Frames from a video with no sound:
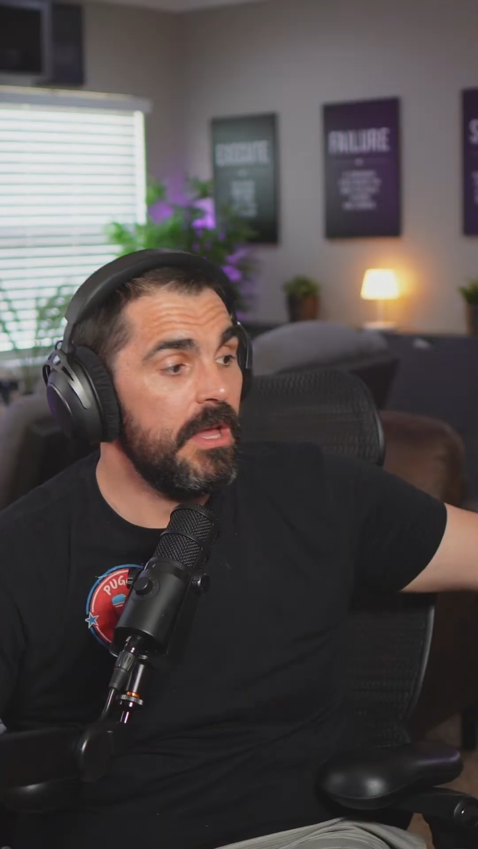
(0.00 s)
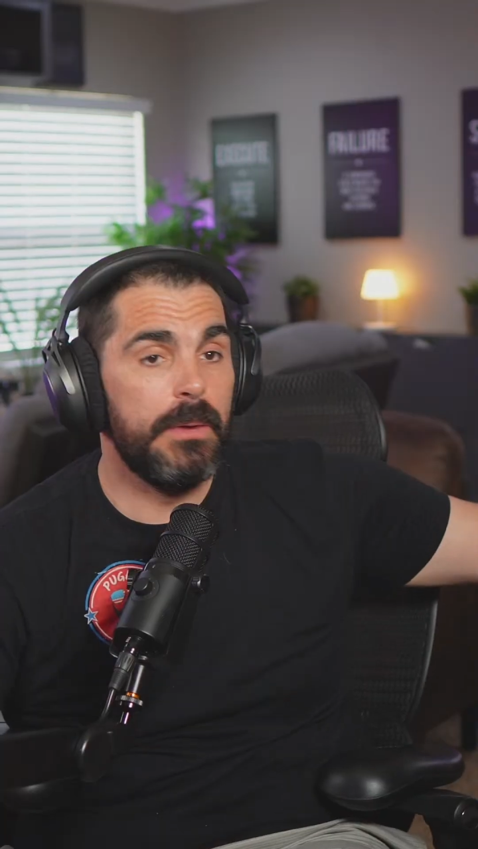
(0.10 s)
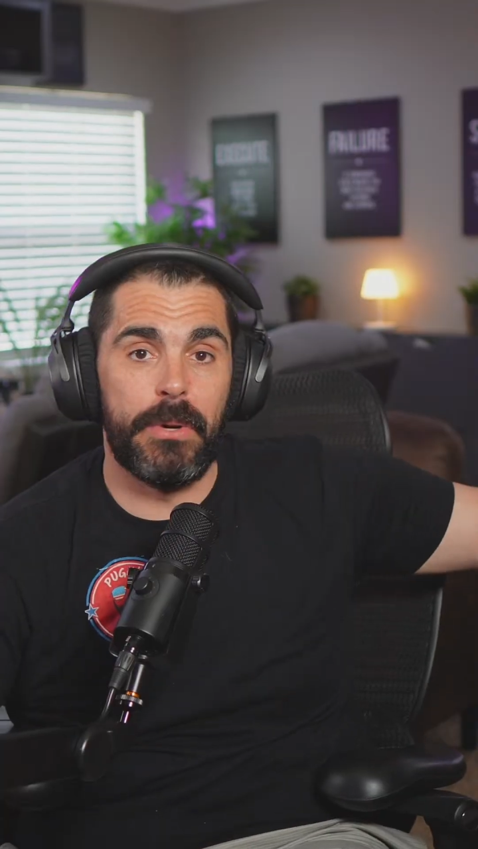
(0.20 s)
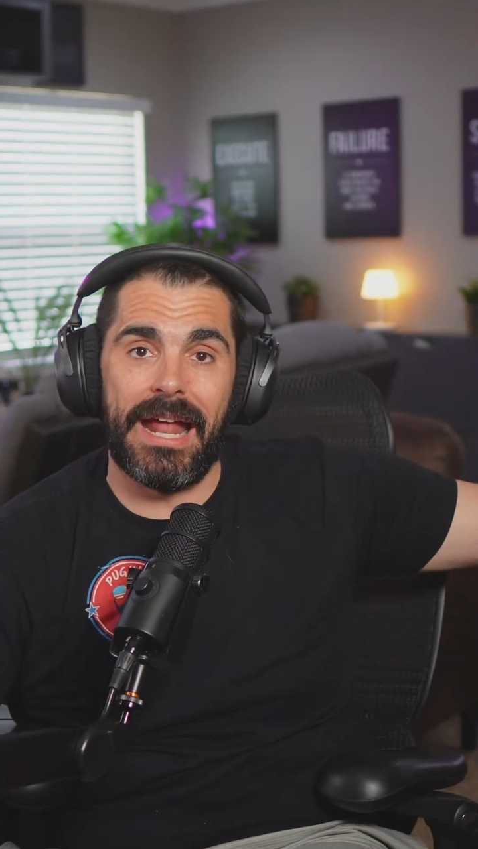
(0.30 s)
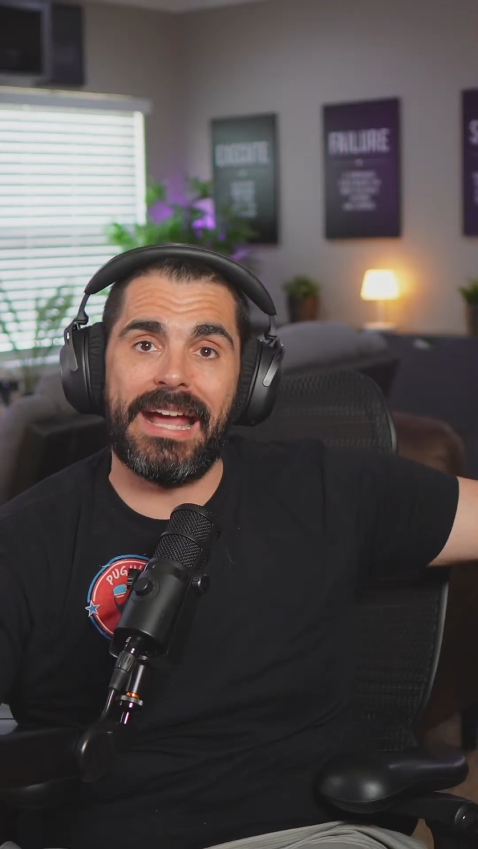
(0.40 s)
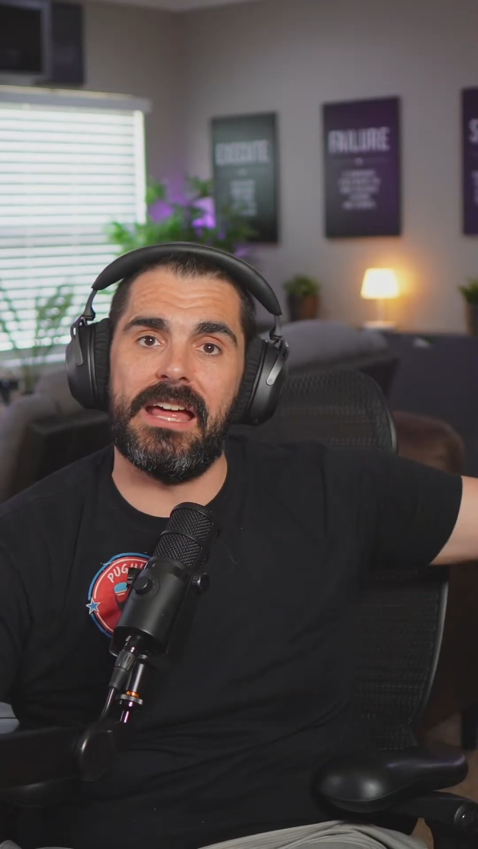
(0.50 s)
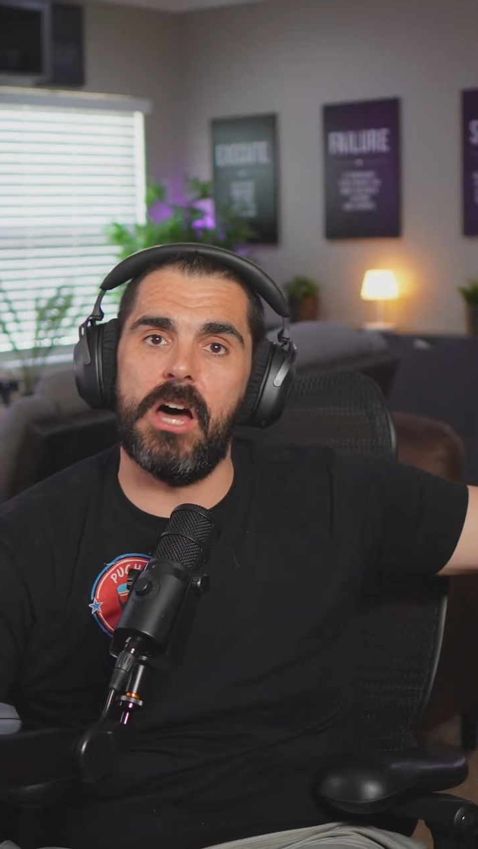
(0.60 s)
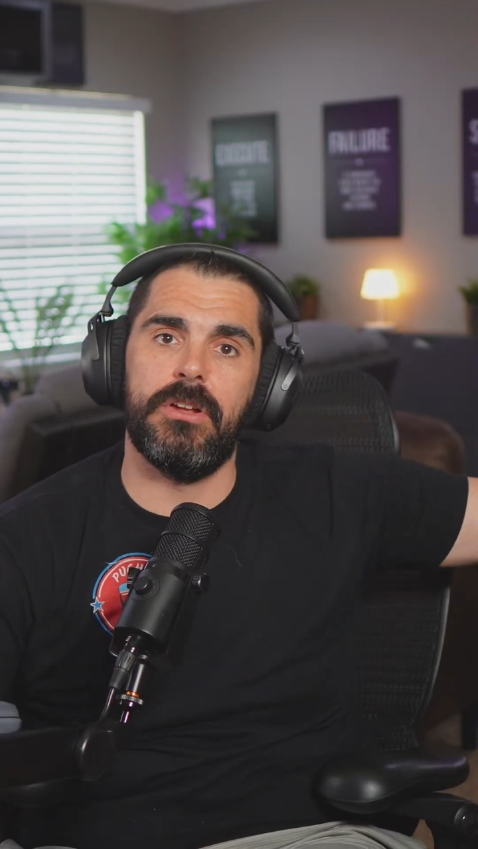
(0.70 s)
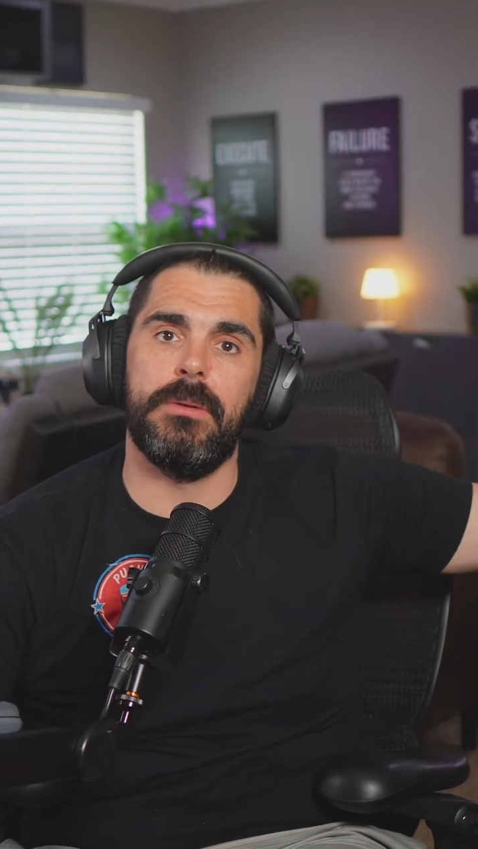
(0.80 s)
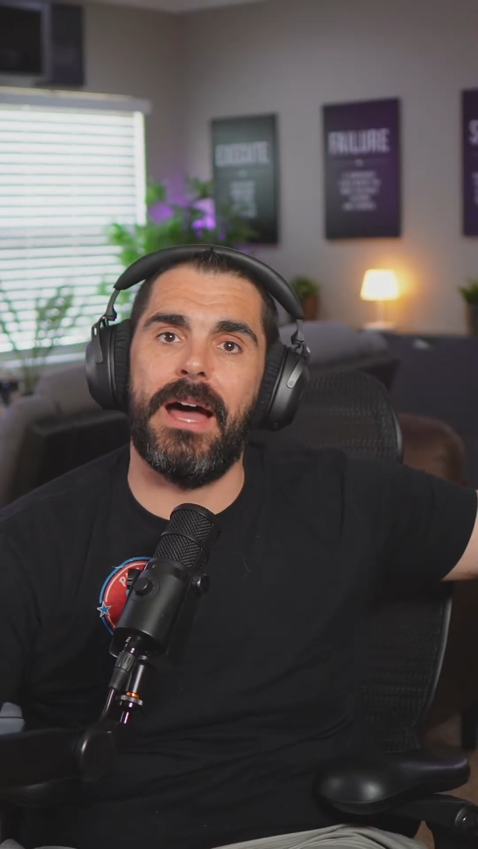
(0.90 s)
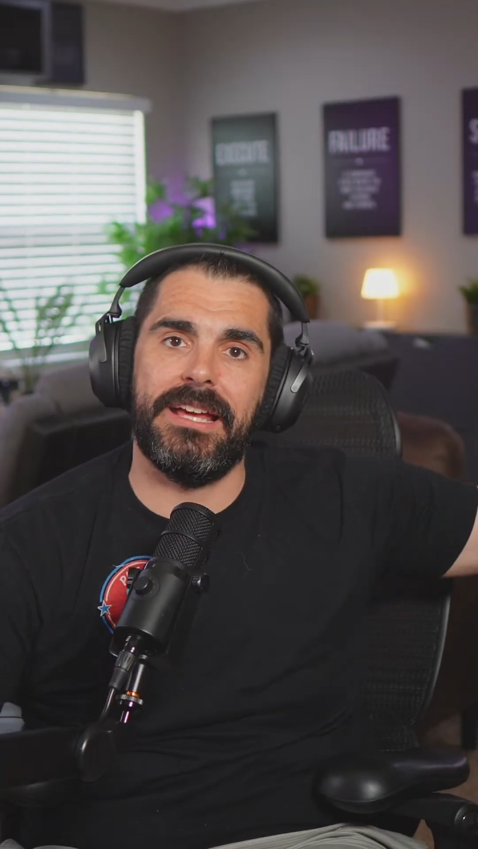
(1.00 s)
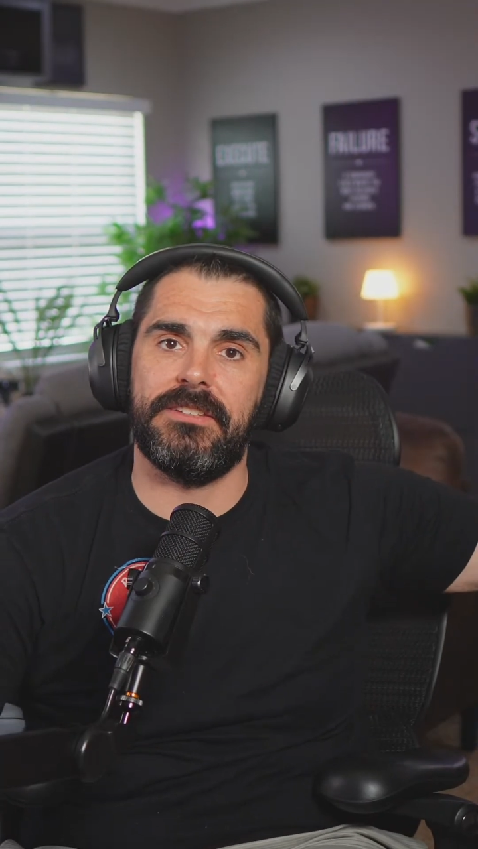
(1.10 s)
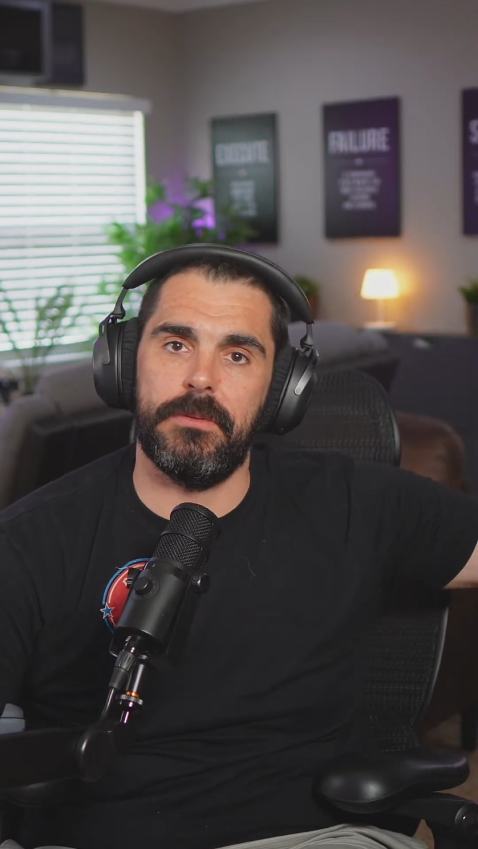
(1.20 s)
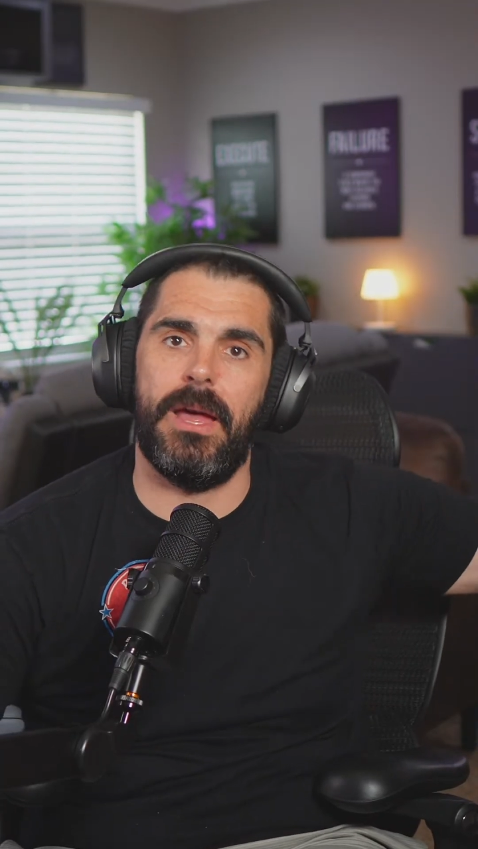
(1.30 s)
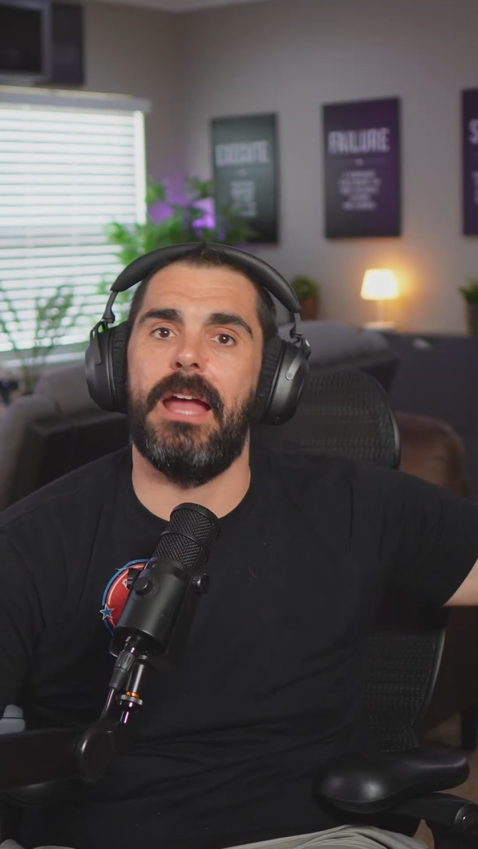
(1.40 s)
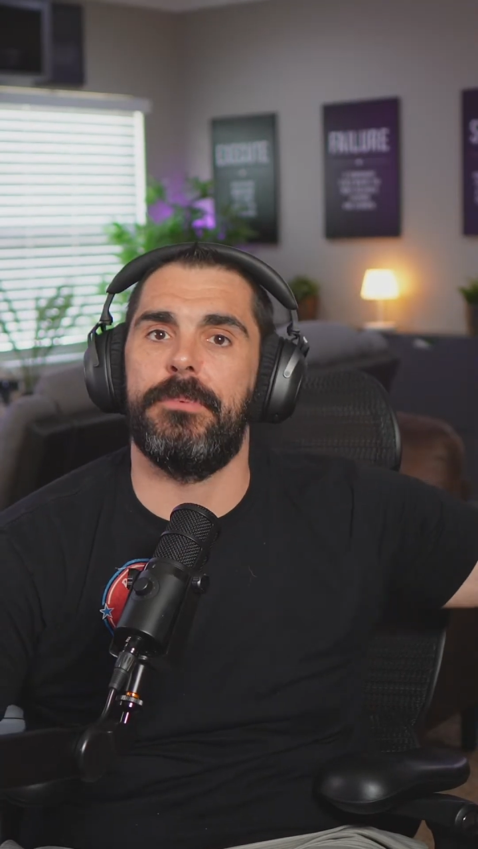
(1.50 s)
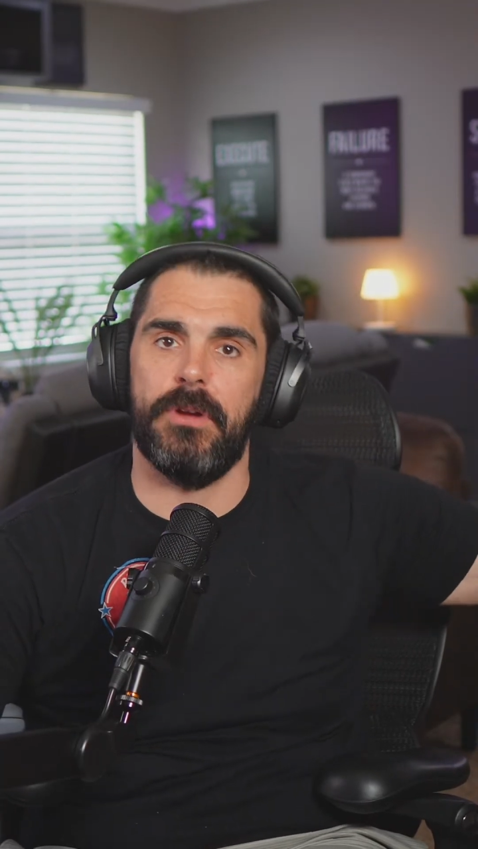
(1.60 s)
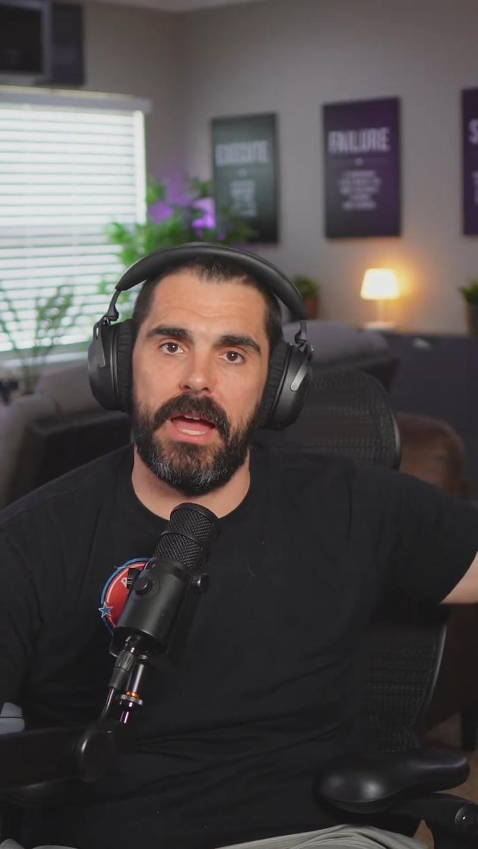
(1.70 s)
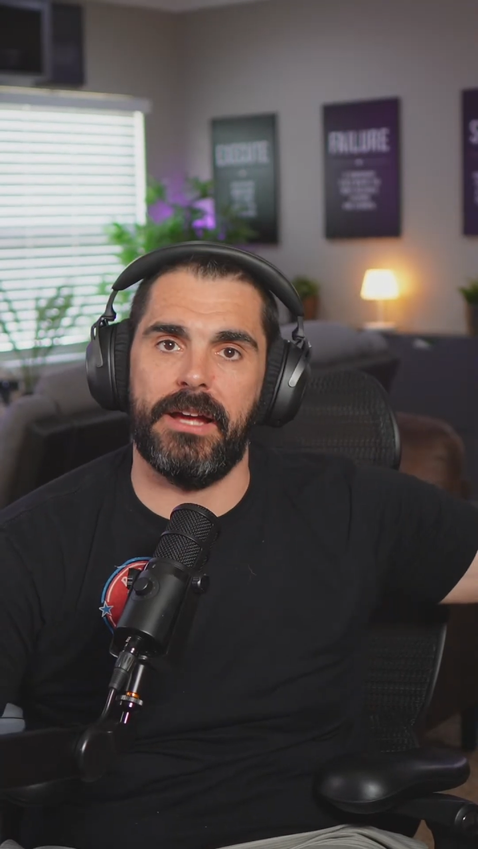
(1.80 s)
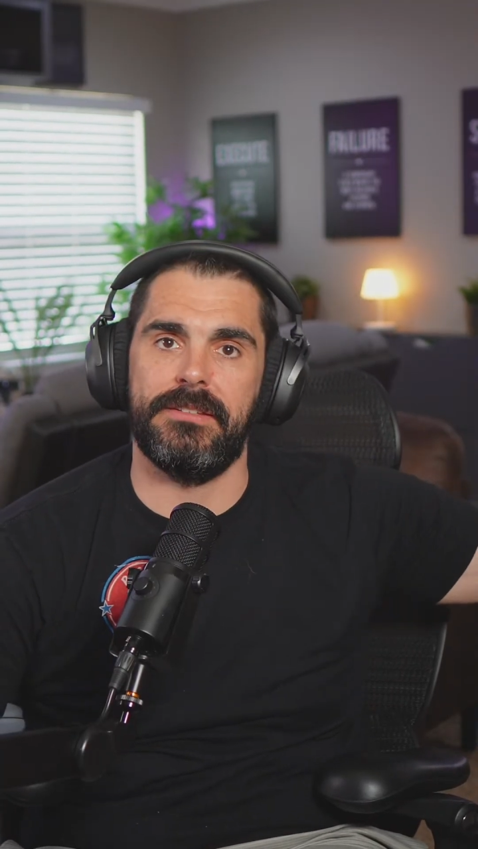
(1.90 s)
But I got other mics from
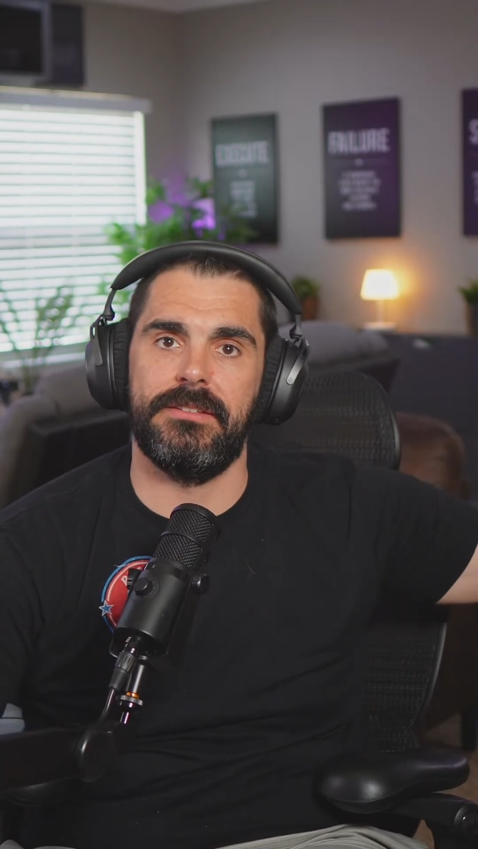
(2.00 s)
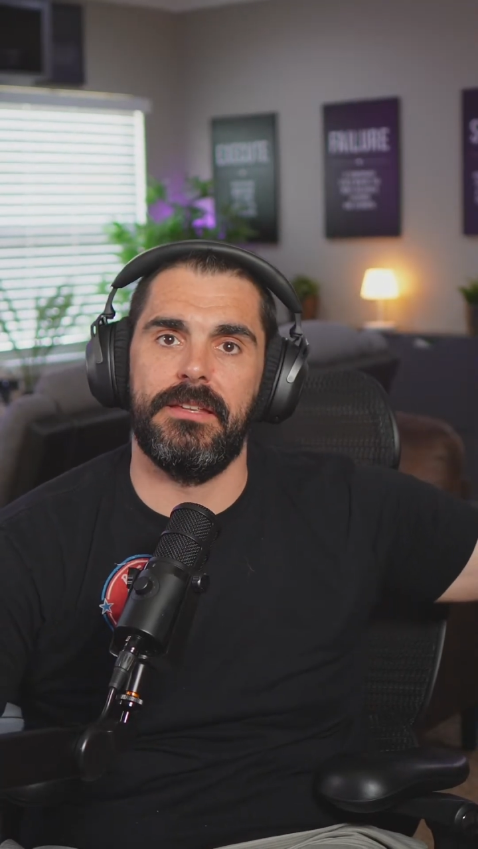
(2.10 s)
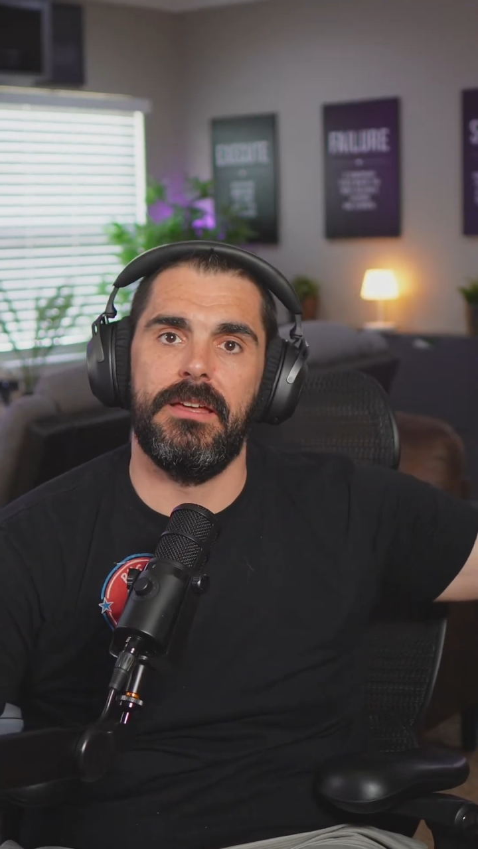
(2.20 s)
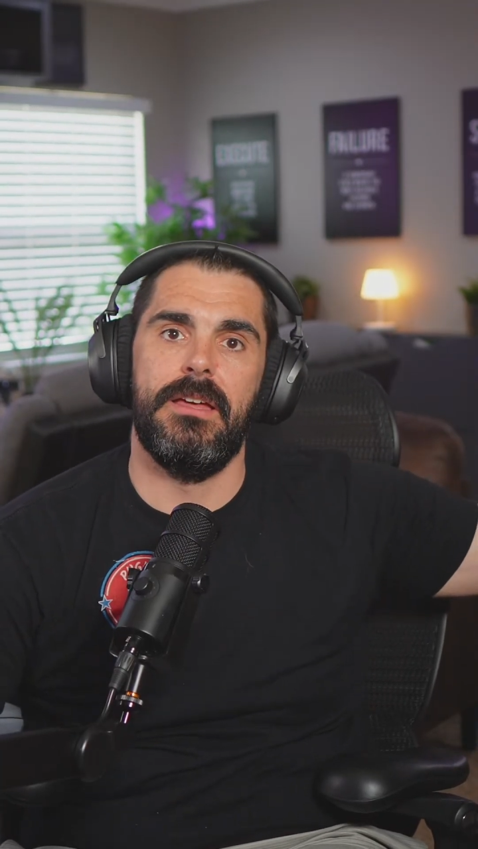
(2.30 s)
HyperX.